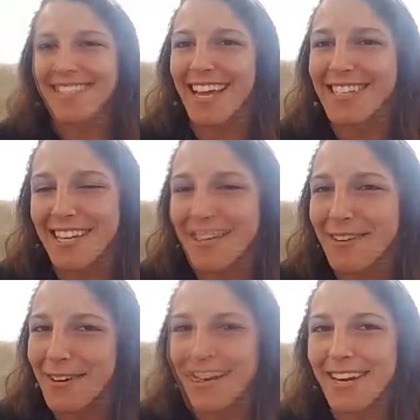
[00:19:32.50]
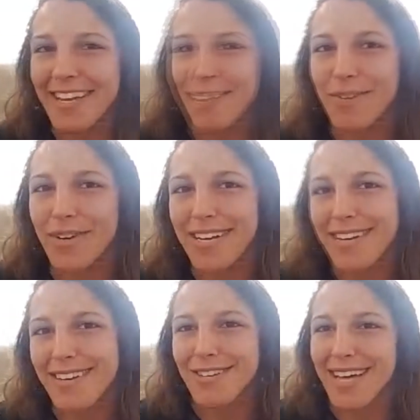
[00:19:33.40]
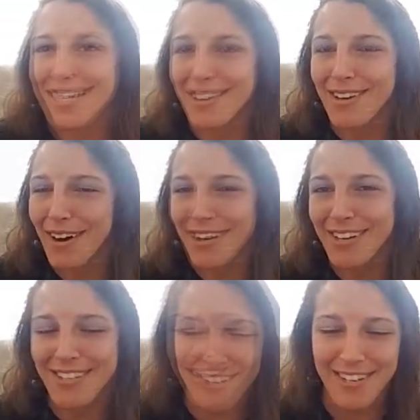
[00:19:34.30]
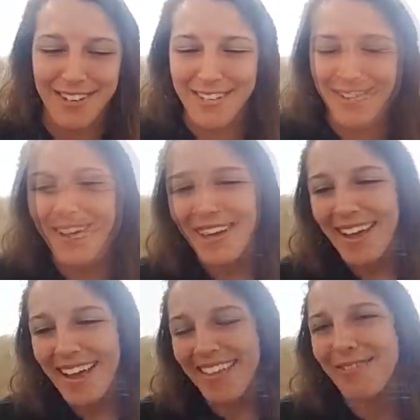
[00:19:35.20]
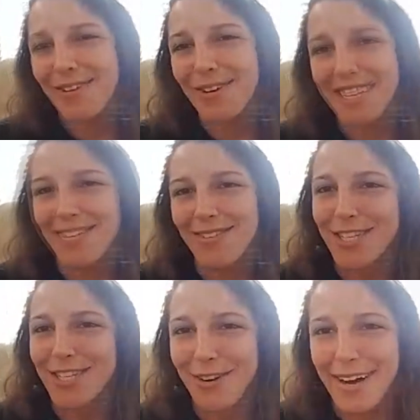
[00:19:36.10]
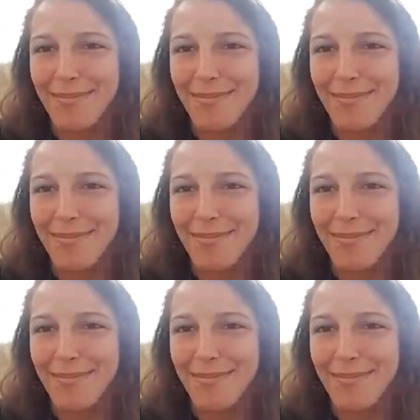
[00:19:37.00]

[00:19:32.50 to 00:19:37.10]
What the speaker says: this day in January and bring $2,000, you know, so, and of course, then